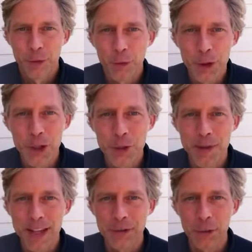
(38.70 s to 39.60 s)
We're
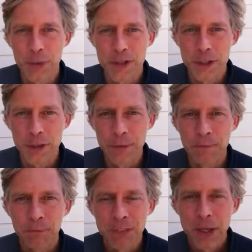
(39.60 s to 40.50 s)
human, that's what we do.
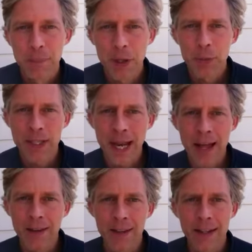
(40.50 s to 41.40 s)
But in
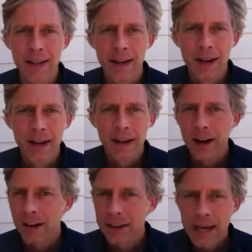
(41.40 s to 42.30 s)
reality,
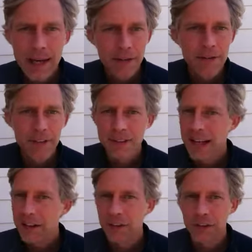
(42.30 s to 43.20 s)
our life
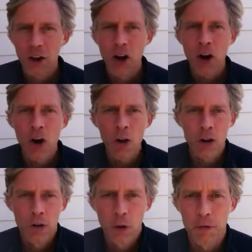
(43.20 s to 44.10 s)
takes us
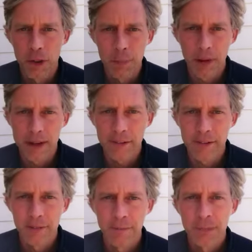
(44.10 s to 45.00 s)
all over the place.